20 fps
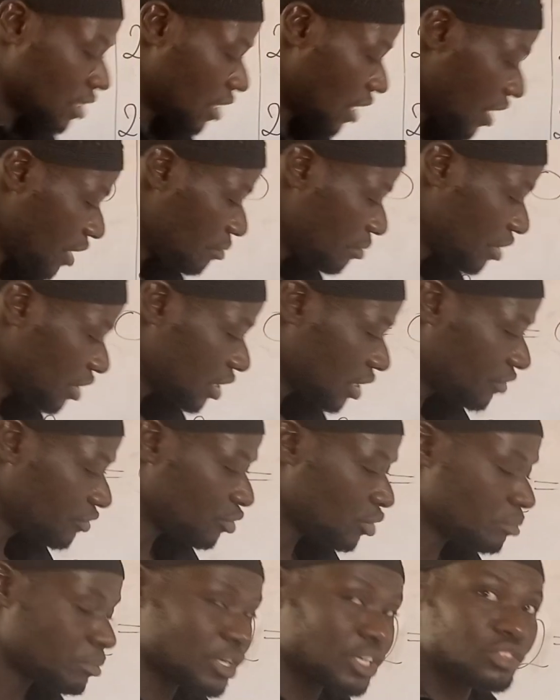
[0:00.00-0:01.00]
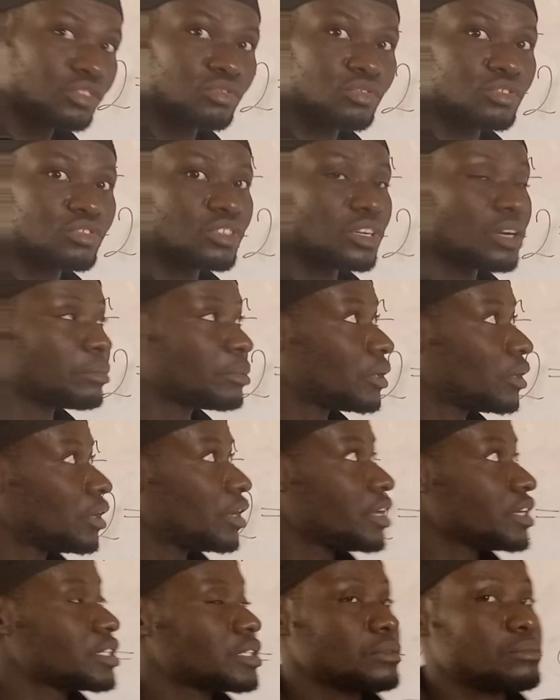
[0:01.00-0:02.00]
then it means if we bring 2 to the power
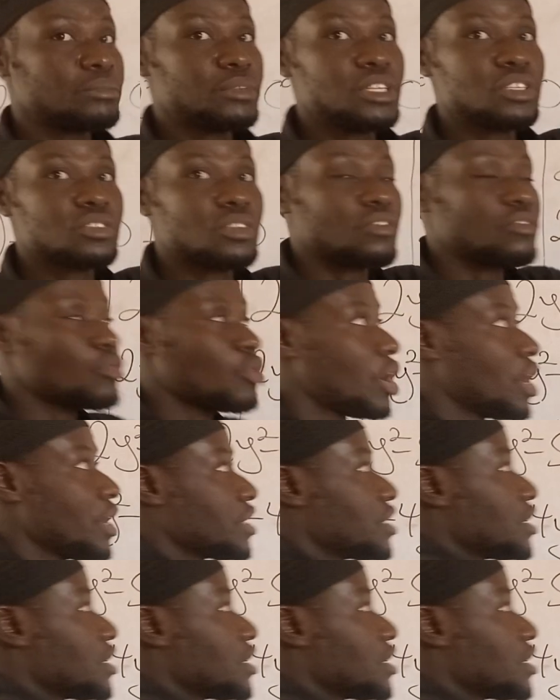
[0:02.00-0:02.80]
x in place of y